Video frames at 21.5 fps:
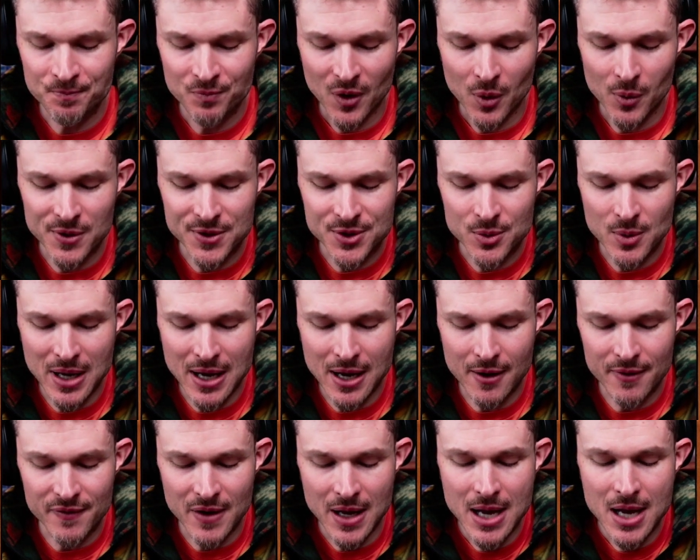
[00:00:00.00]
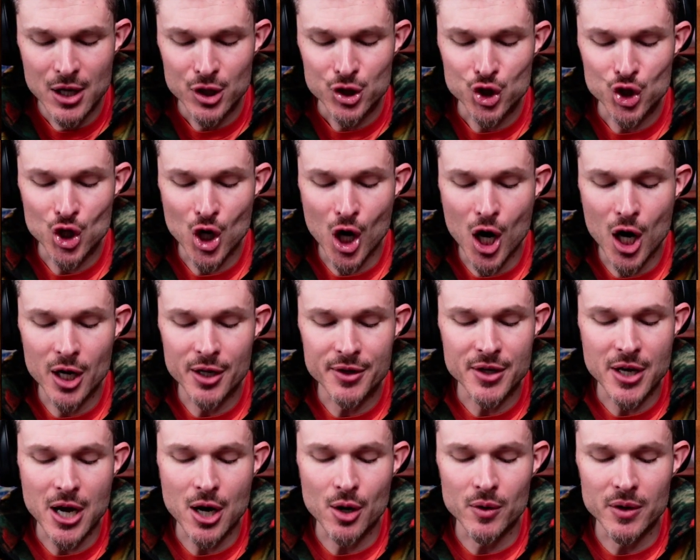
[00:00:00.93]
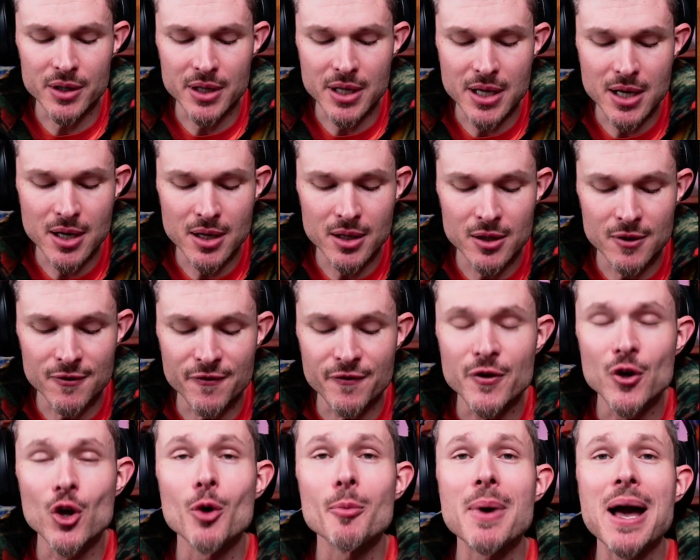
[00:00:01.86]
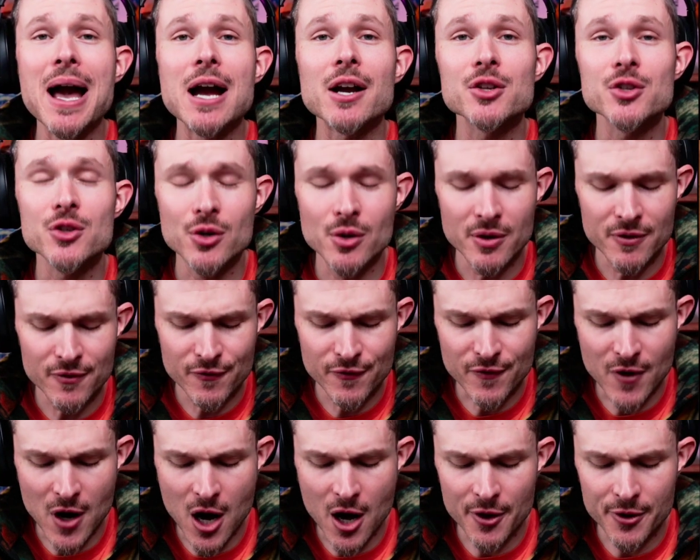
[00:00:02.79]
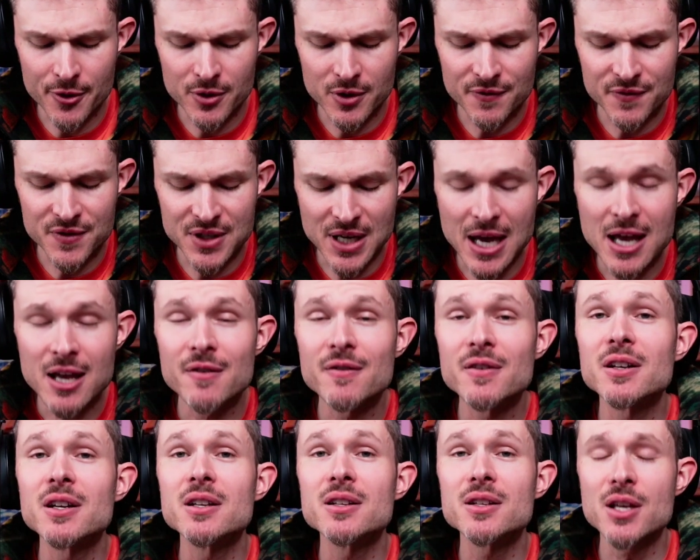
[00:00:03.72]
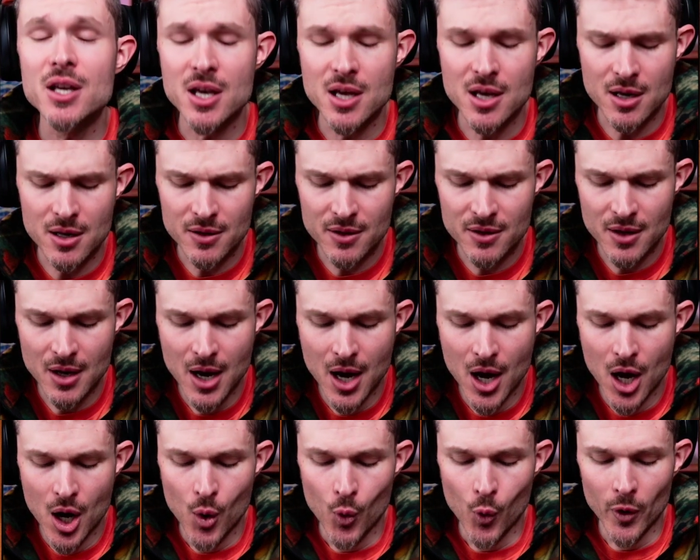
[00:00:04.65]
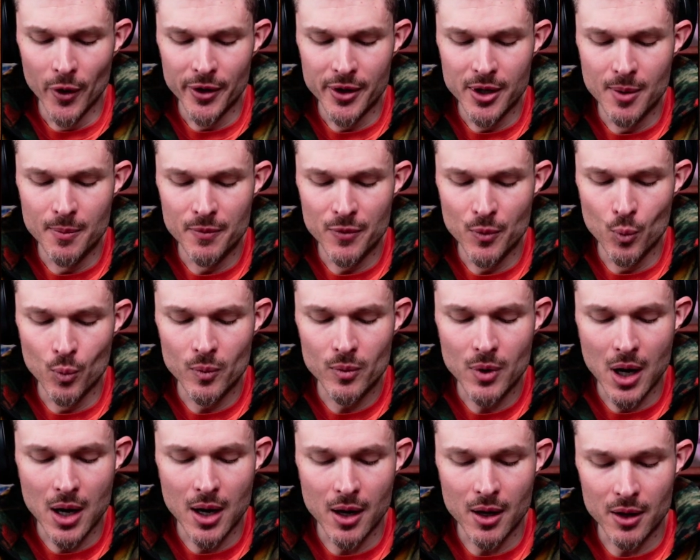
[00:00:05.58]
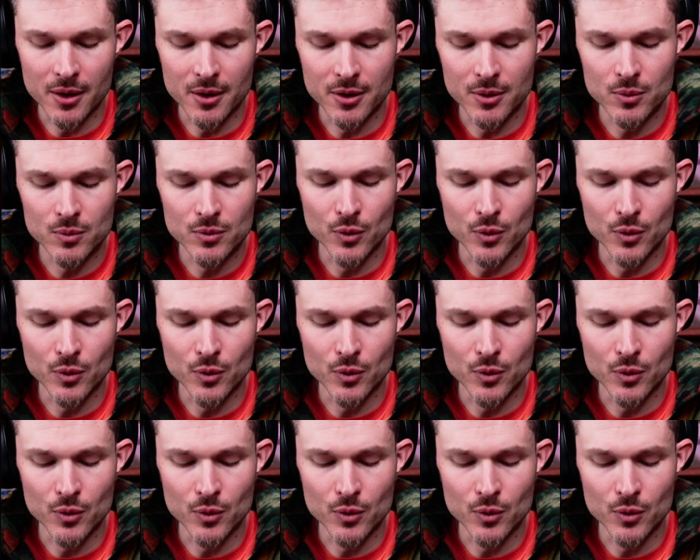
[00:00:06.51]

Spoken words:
We also have John Carradine, the film actor and father of David and Keith. William I.